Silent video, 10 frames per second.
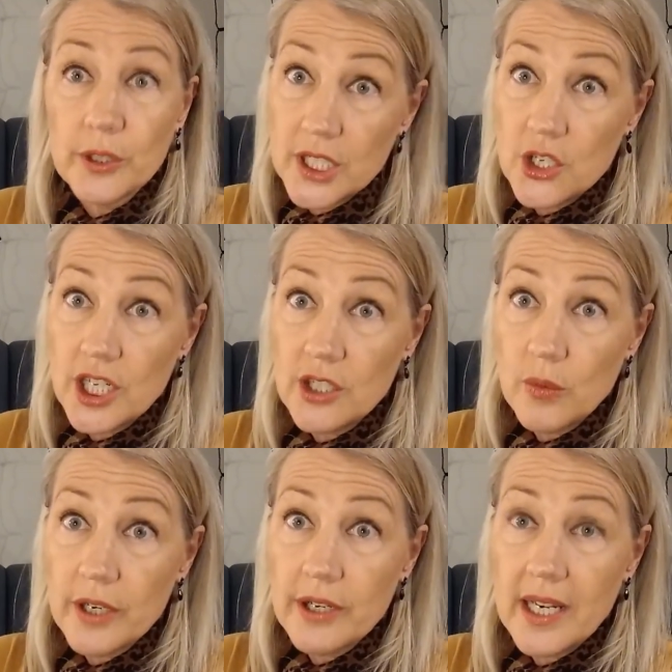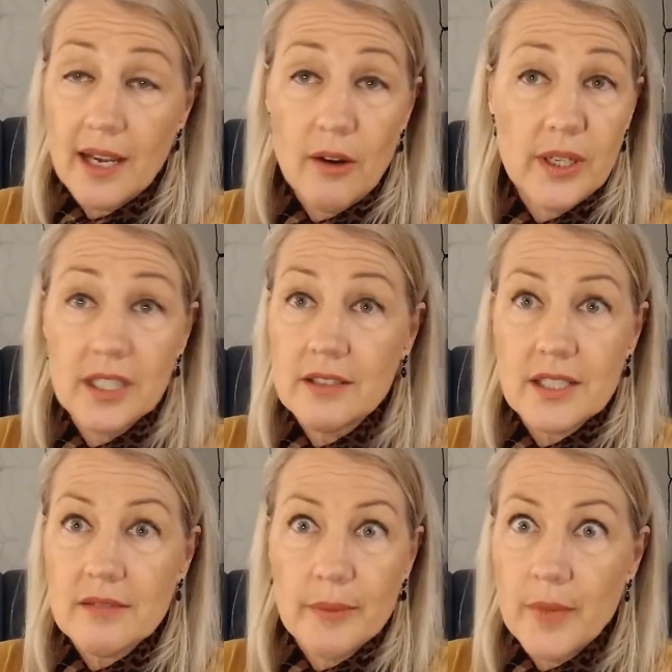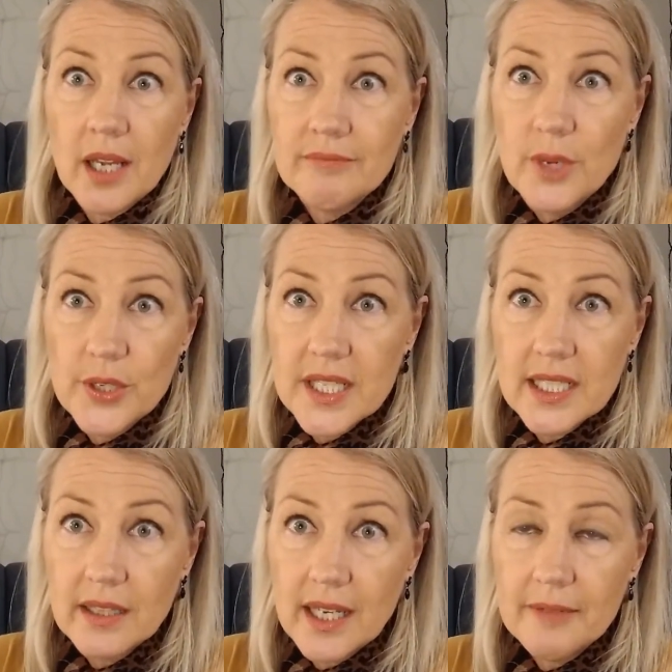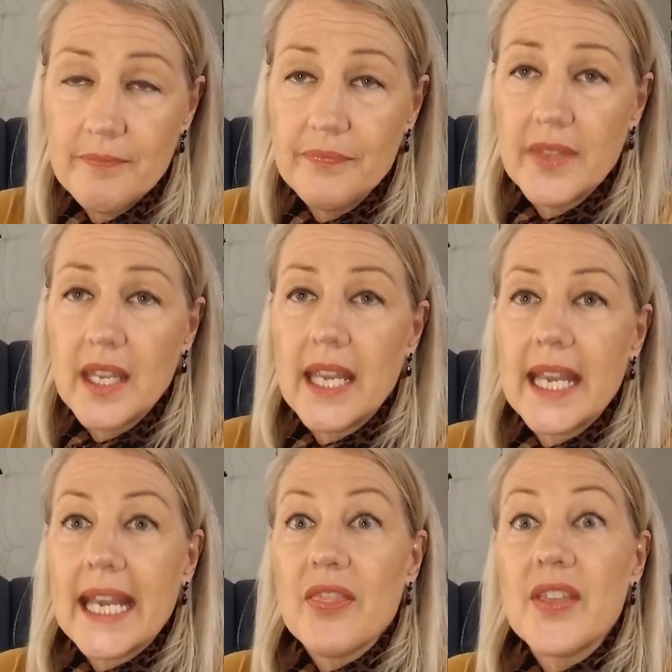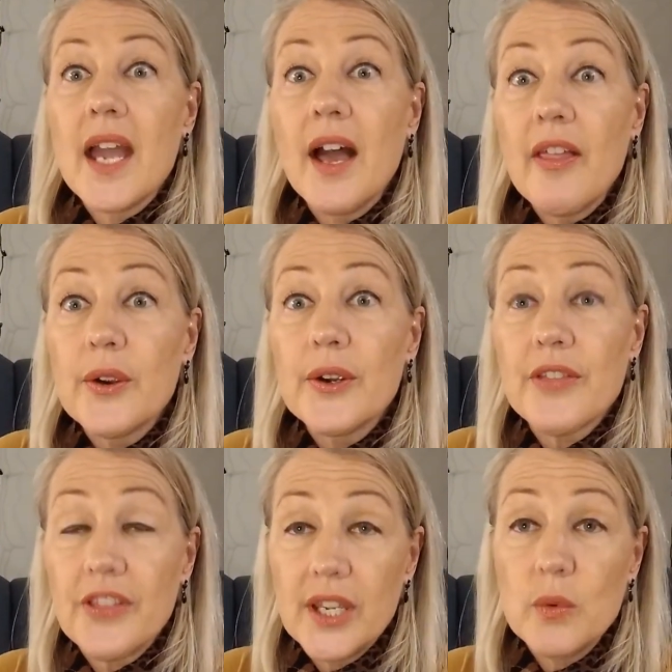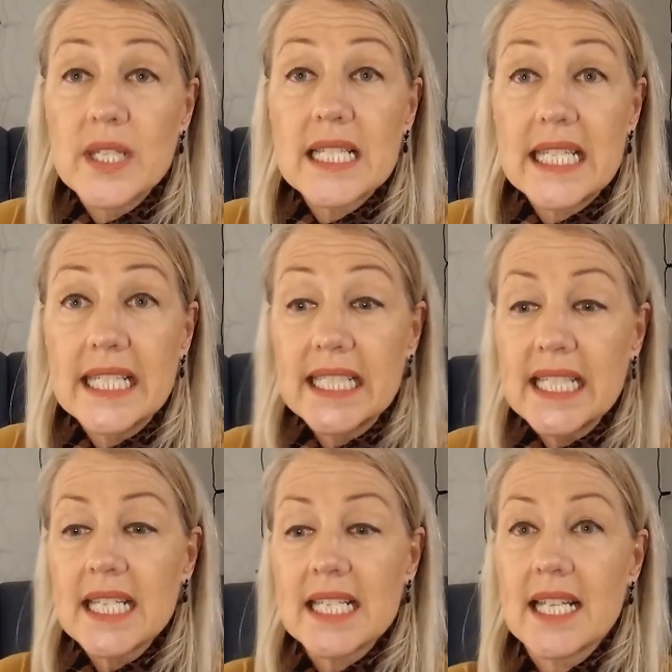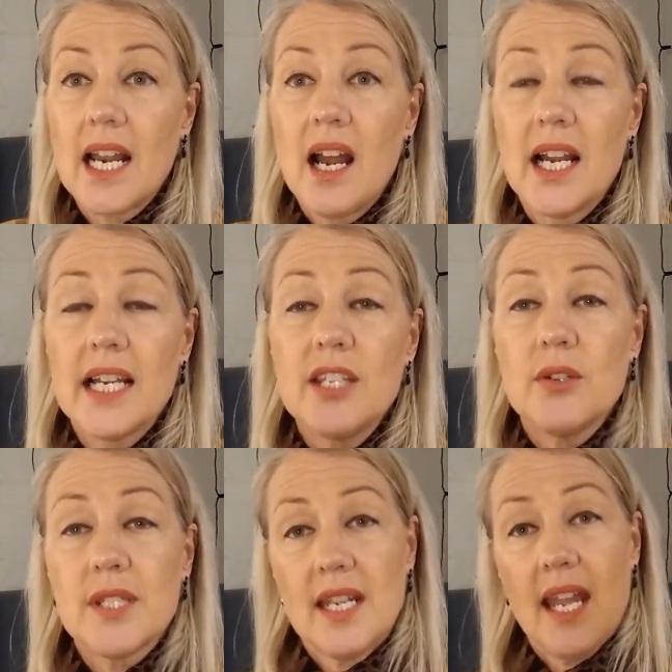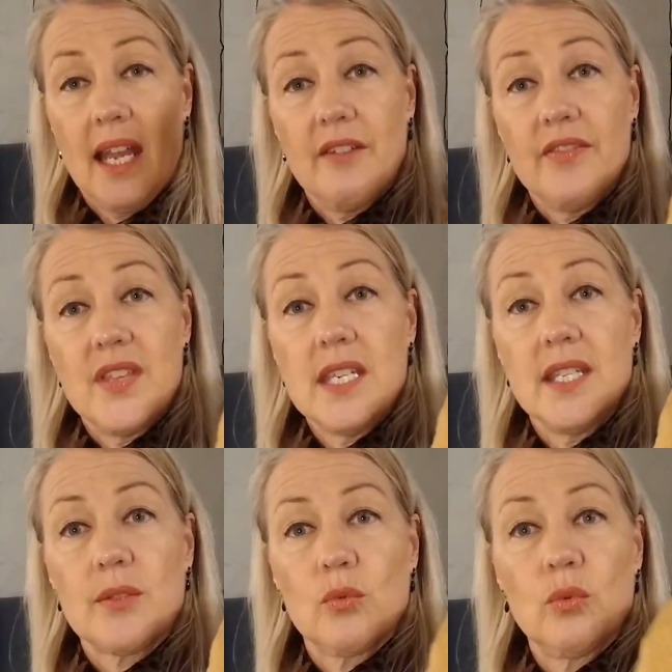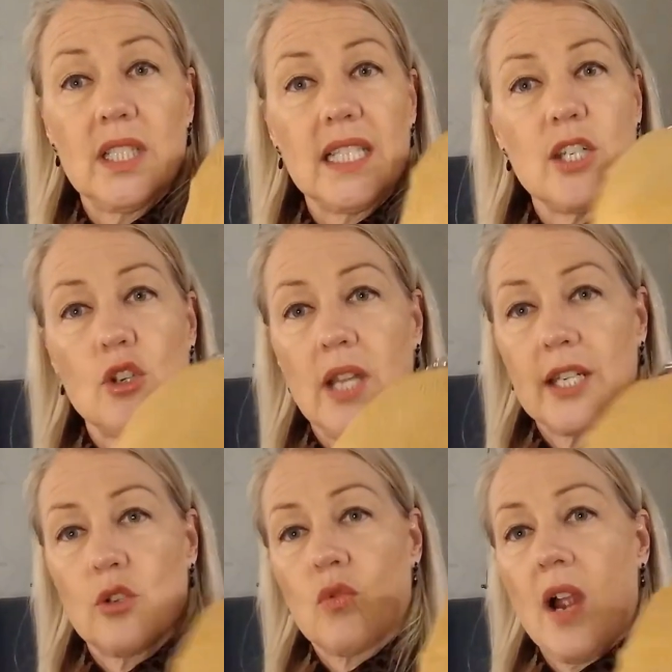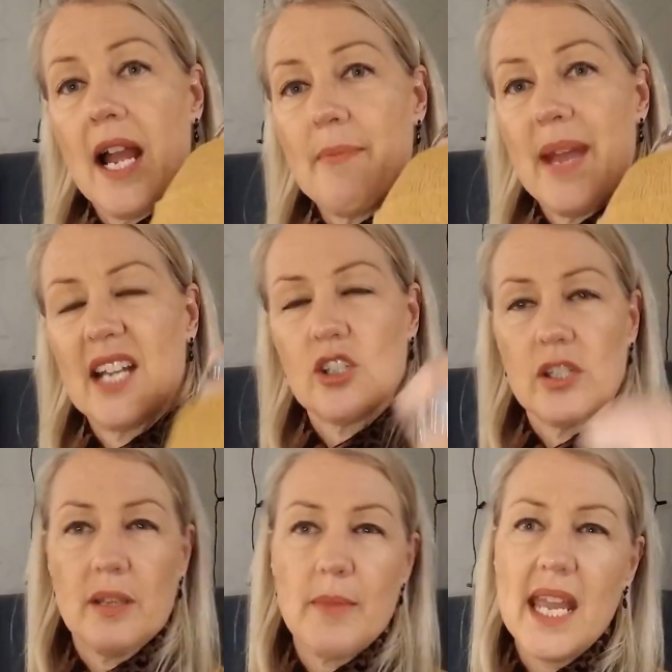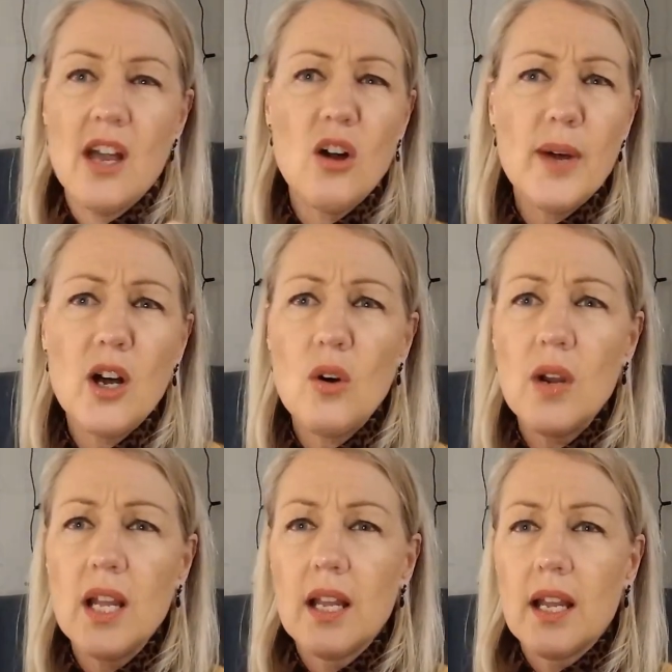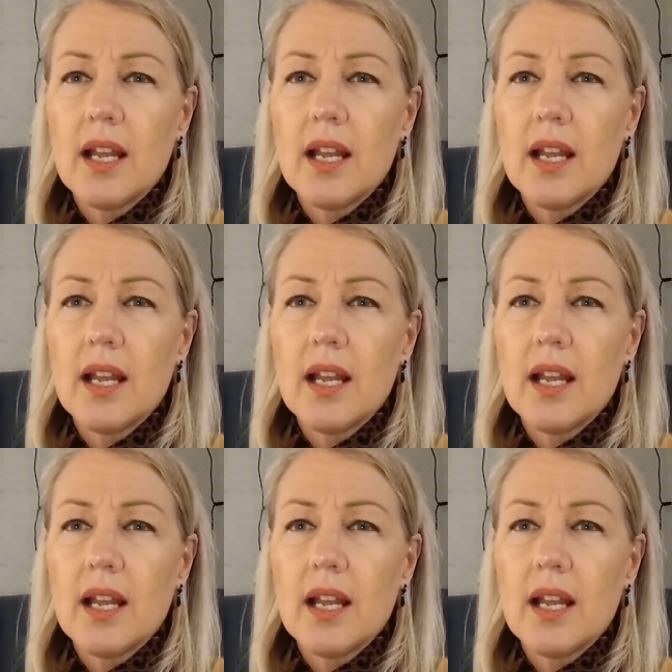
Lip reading: we're in January now, and I'm not noticing that. The other thing with skin is that I used to have these really dry patches on my elbow.